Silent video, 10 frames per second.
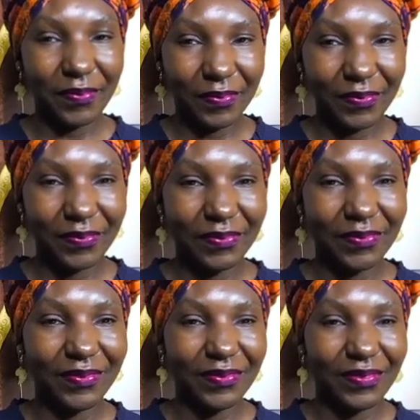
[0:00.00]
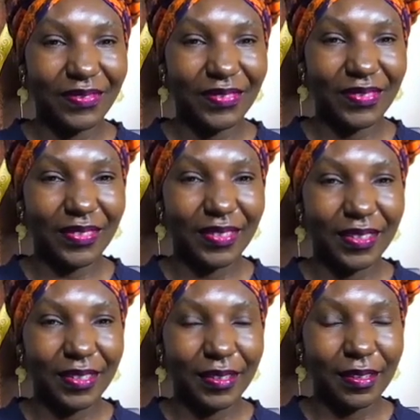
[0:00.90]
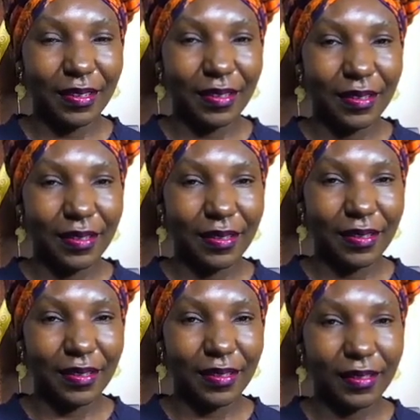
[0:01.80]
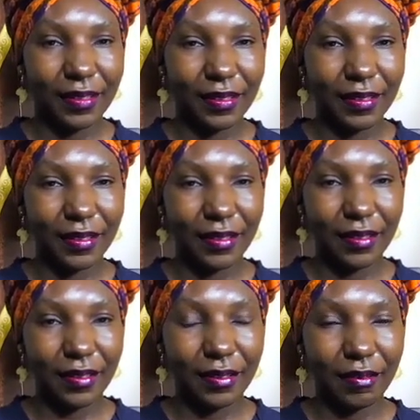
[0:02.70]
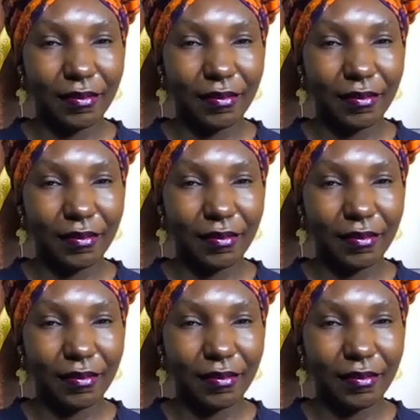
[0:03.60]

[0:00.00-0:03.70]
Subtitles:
(silent)